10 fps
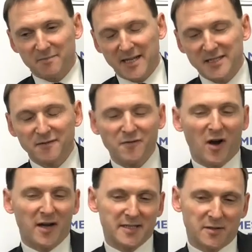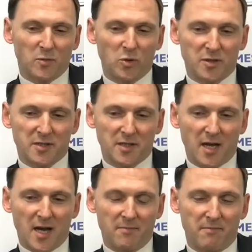best advice was
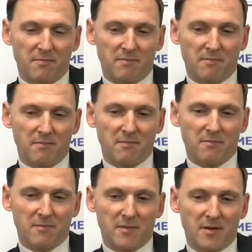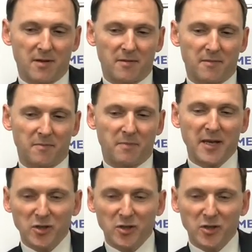um, be a